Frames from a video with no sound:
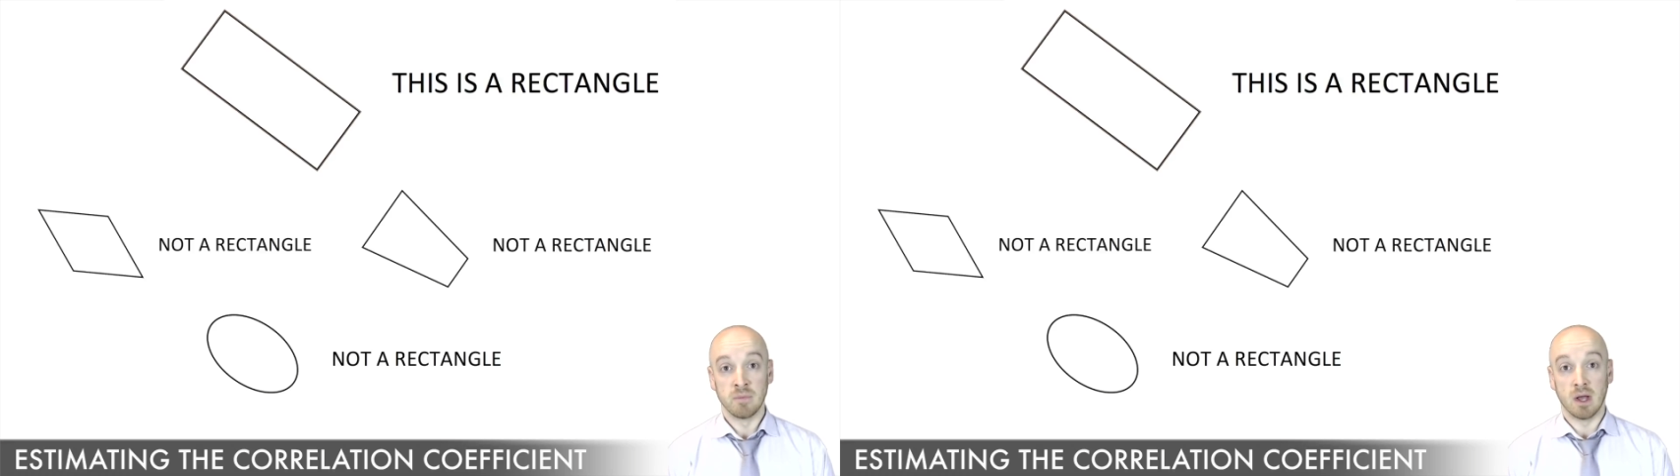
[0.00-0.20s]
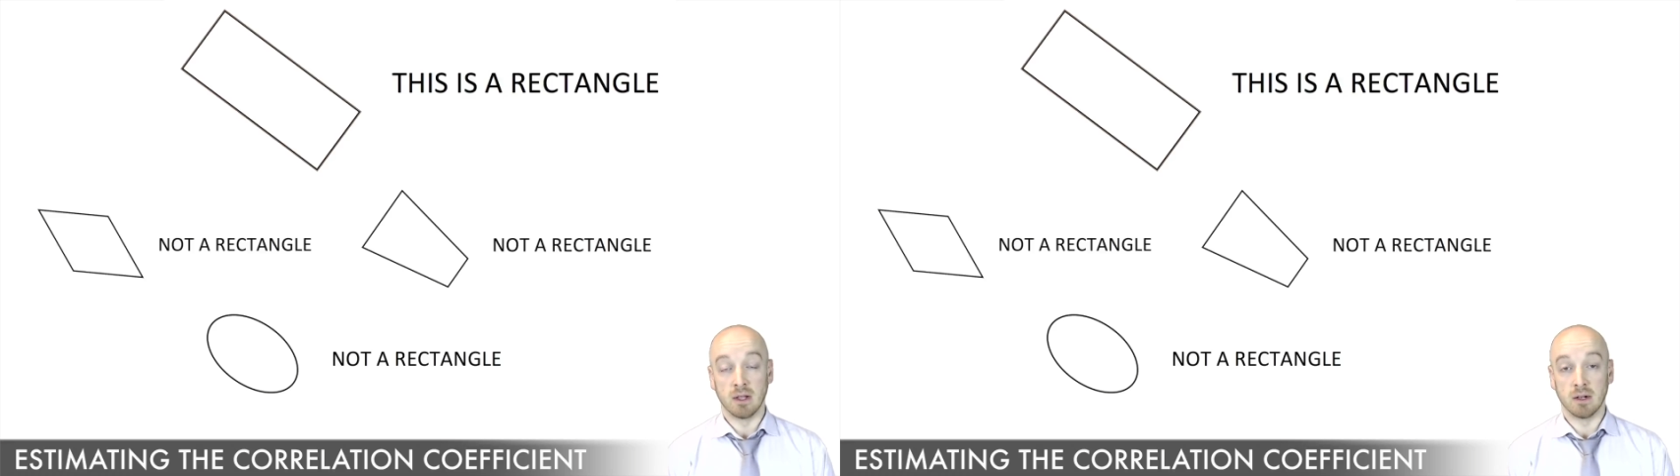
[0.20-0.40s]

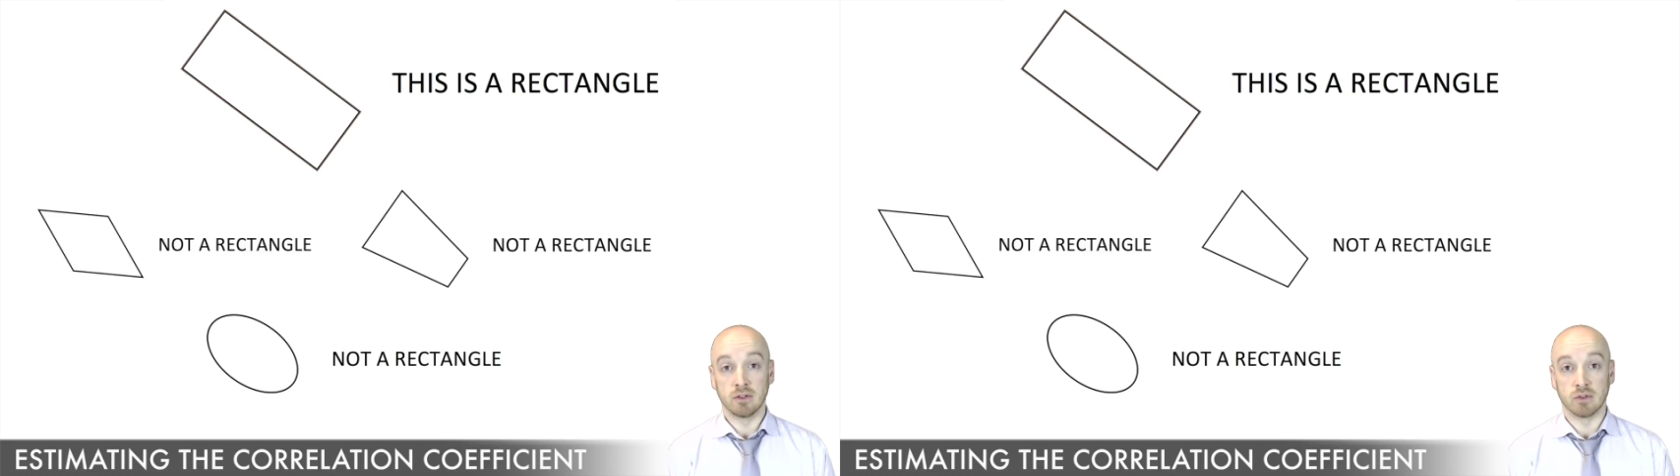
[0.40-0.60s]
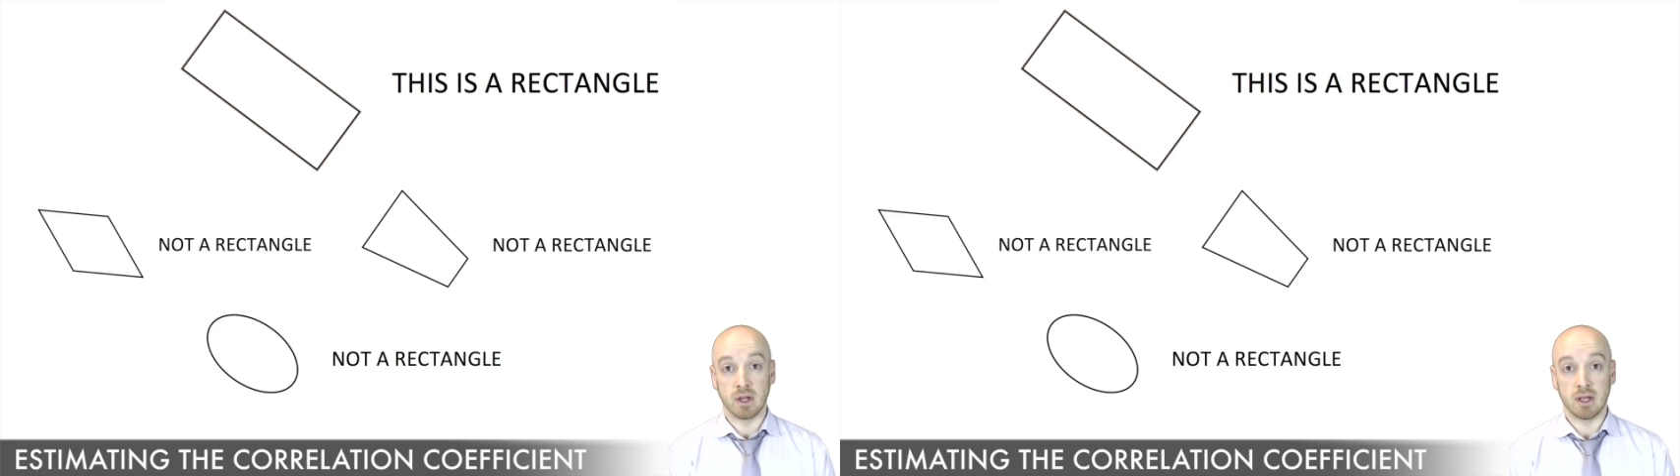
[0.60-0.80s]
A little
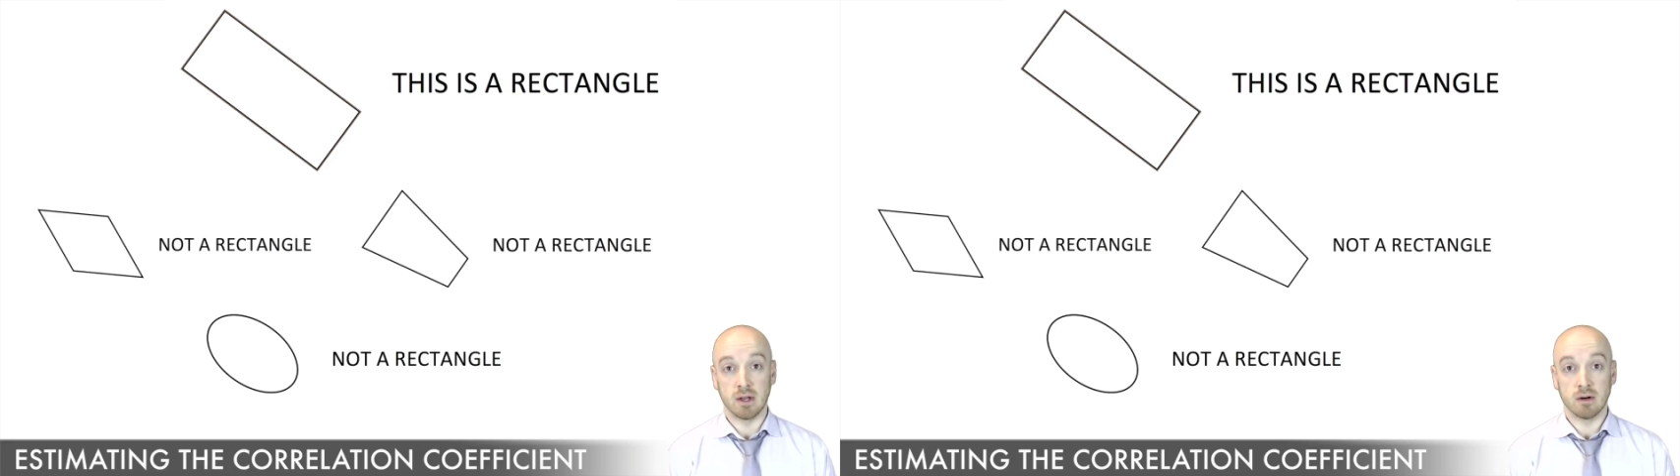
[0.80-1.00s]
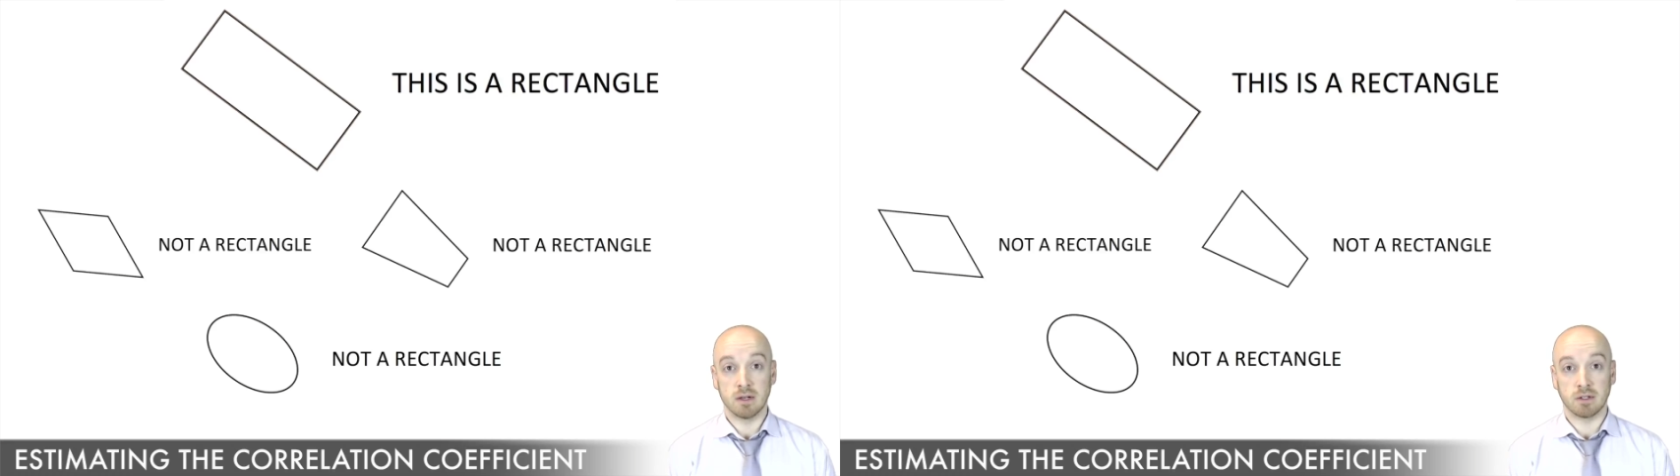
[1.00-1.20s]
trick
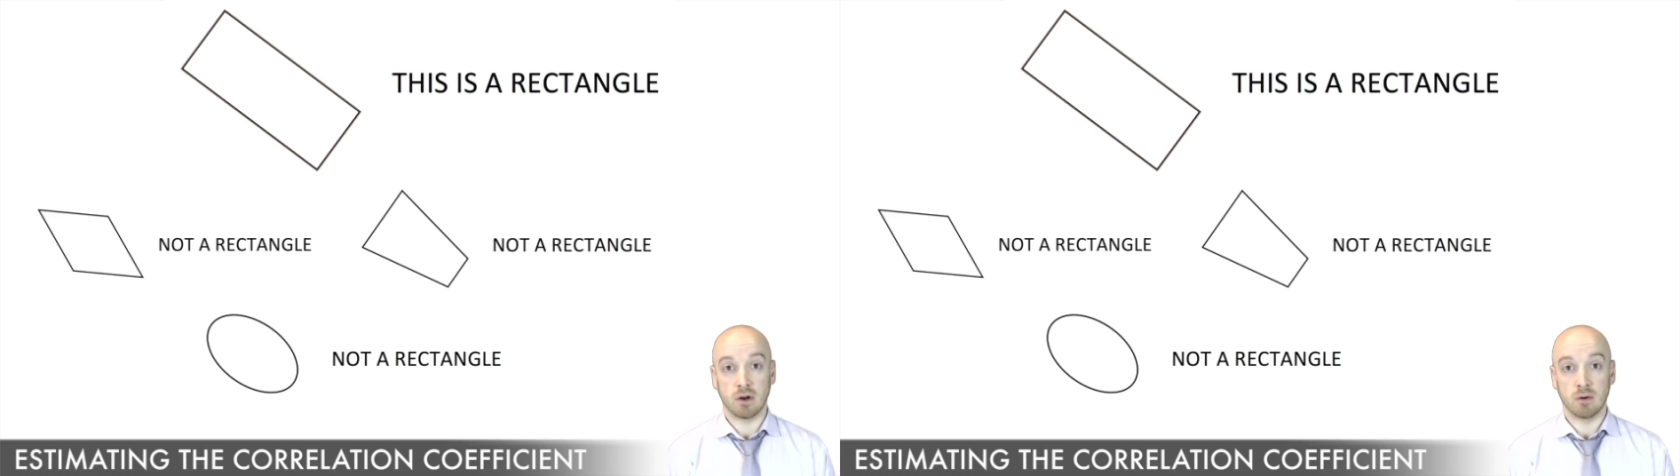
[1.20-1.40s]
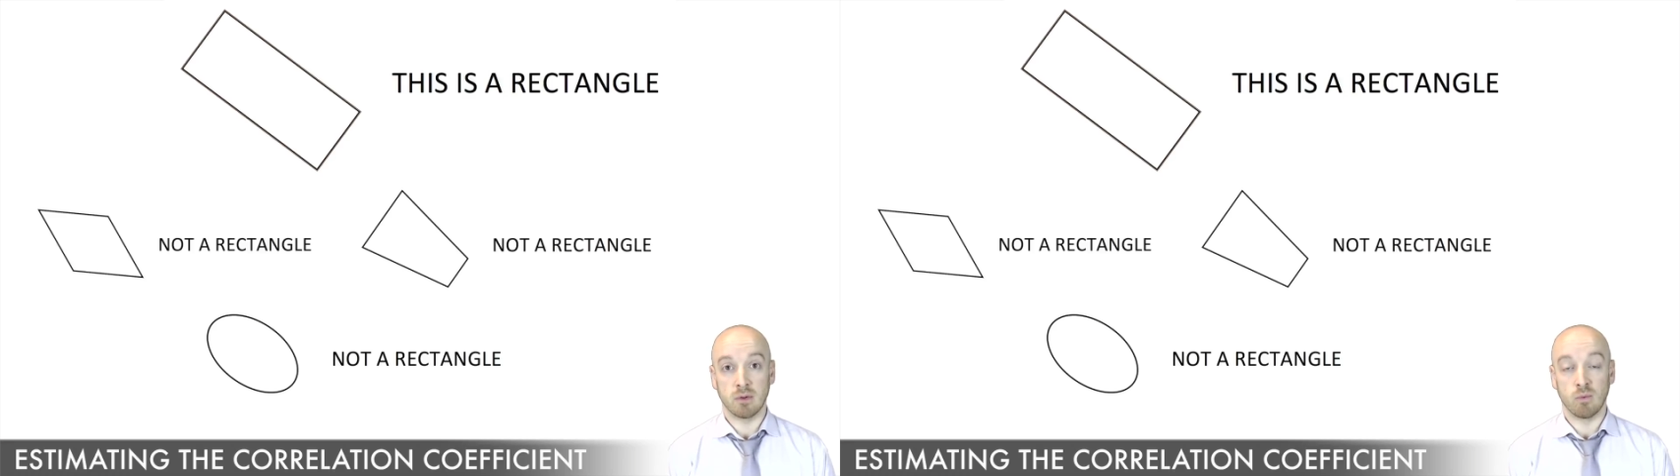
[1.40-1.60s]
here,
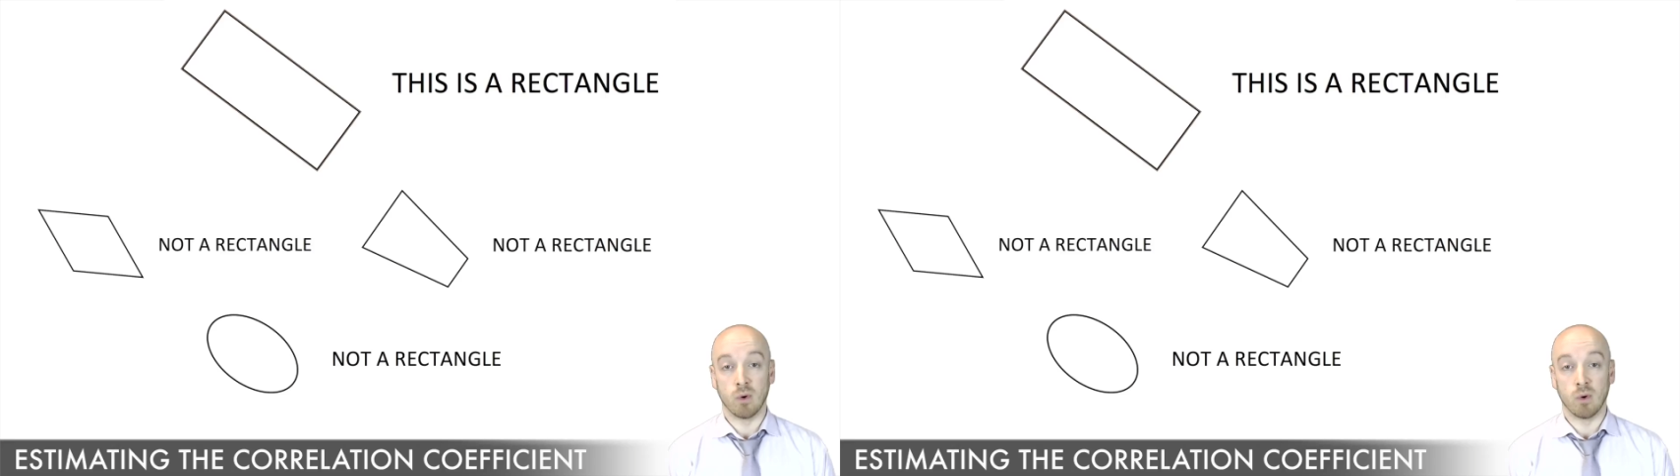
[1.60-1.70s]
start with